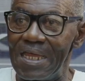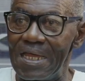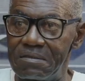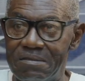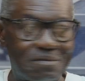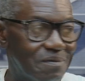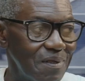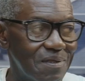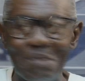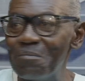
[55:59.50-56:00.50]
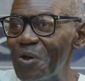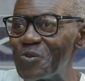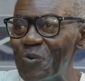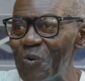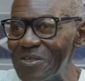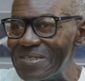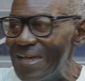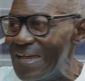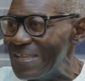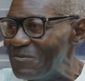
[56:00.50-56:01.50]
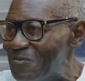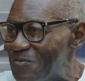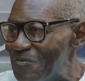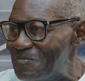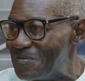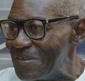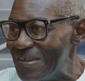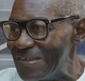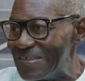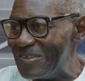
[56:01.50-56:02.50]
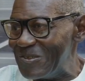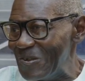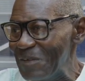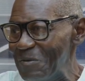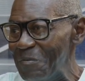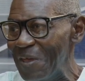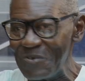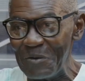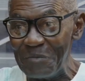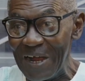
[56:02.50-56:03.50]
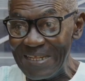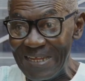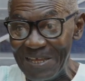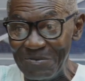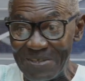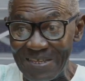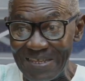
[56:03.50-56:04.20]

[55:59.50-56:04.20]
had things like bottled water, don't let me mention brand names in